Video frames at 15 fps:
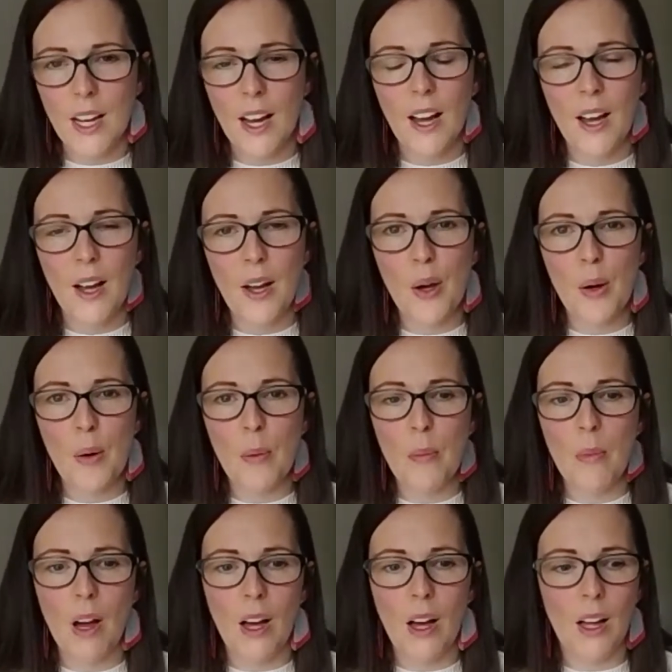
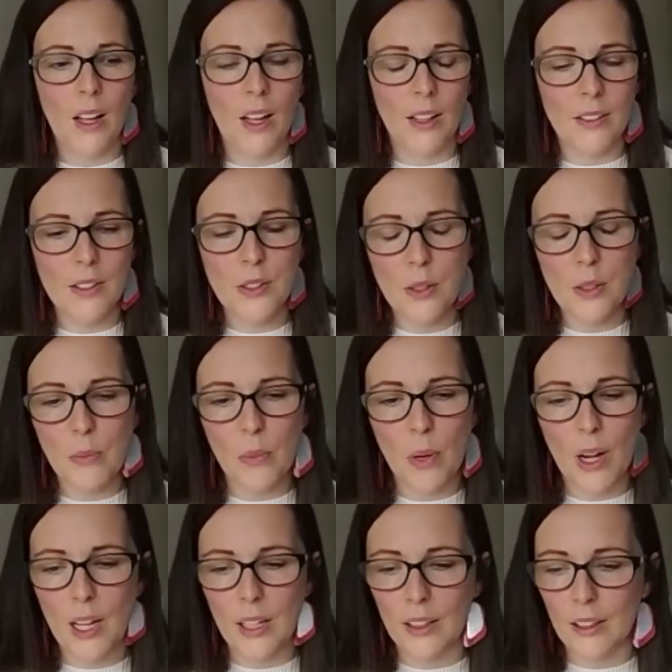And
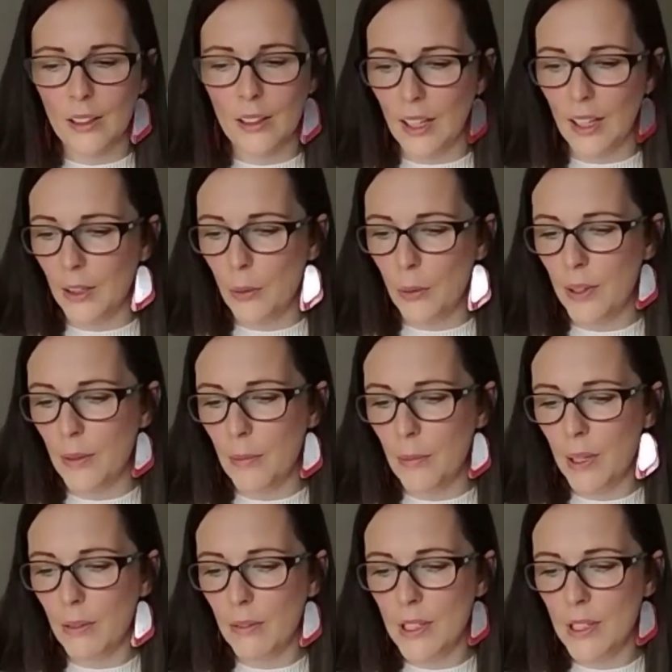somewhere, like within me was